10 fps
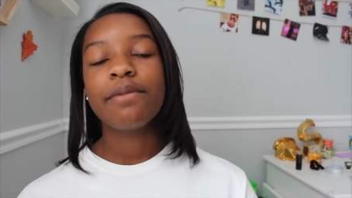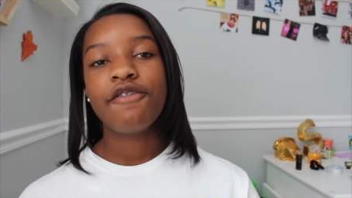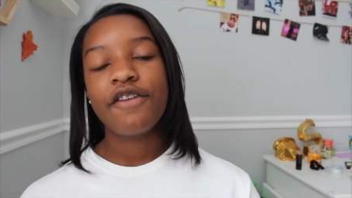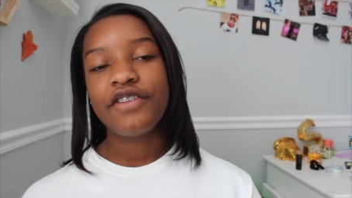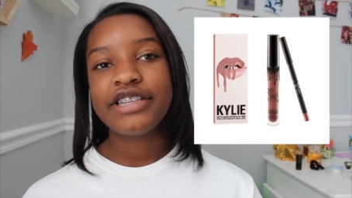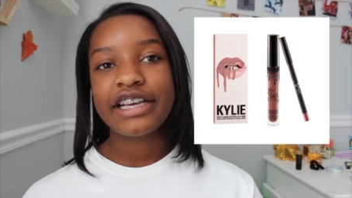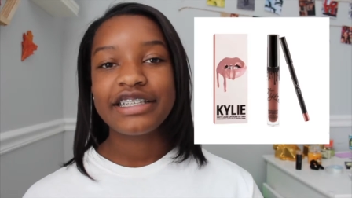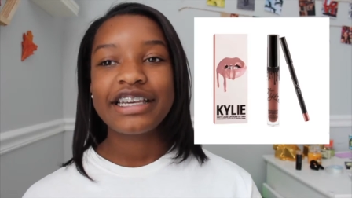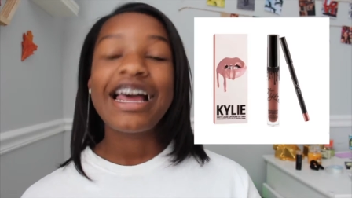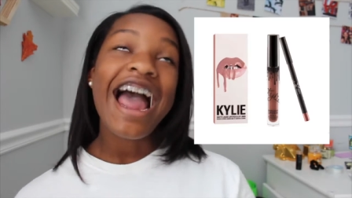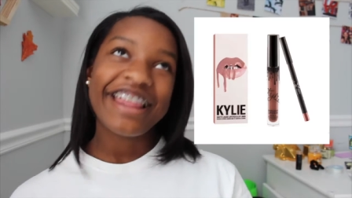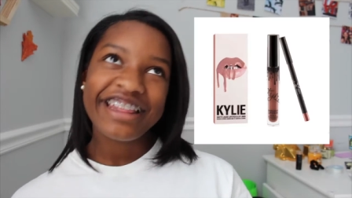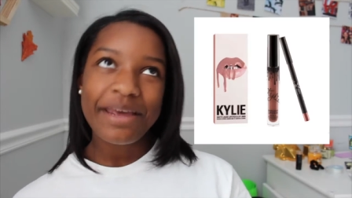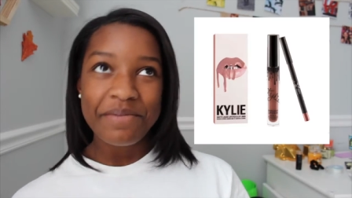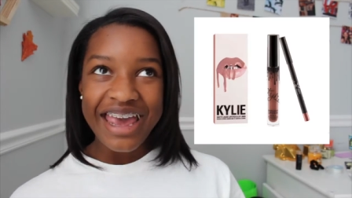Number 56 is a
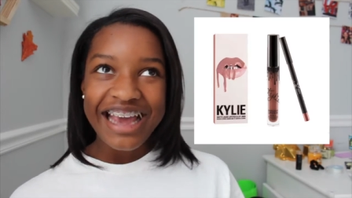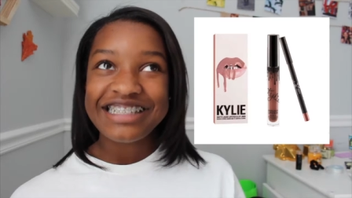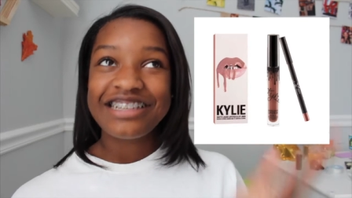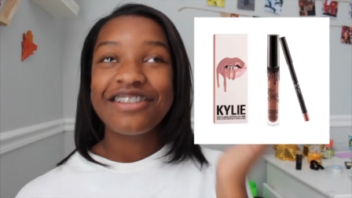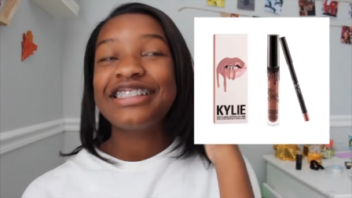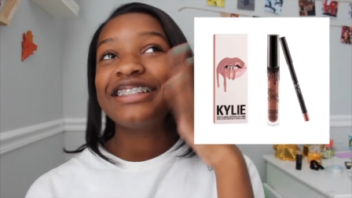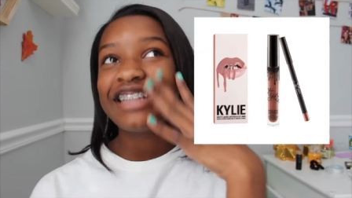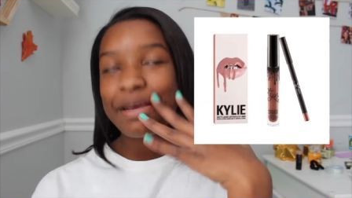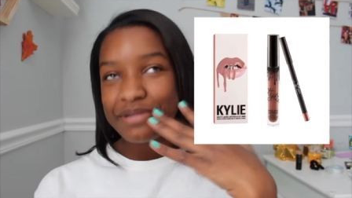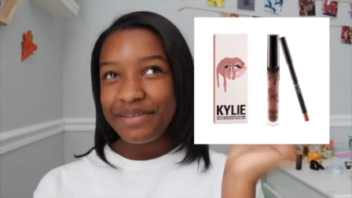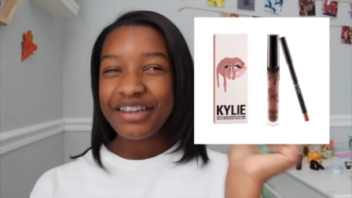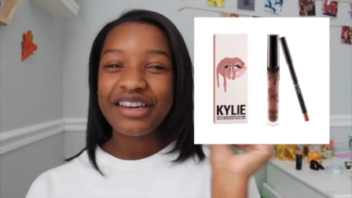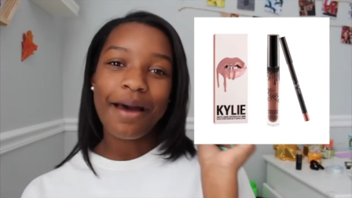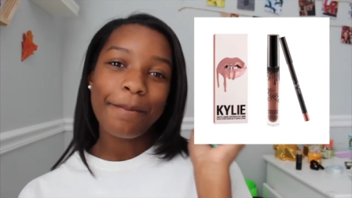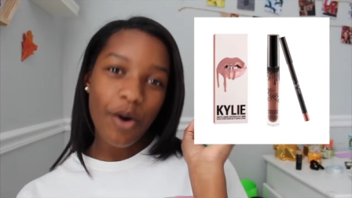Kylie lip kit, so those lips be
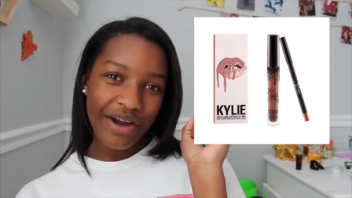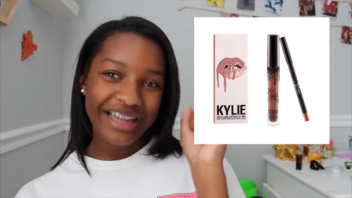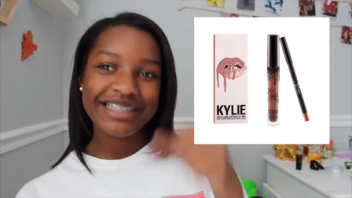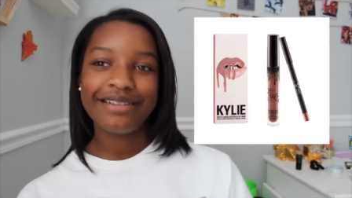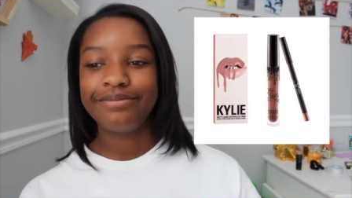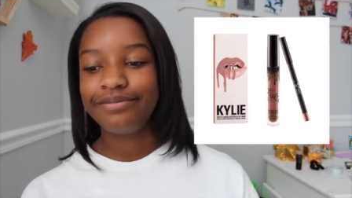looking on point.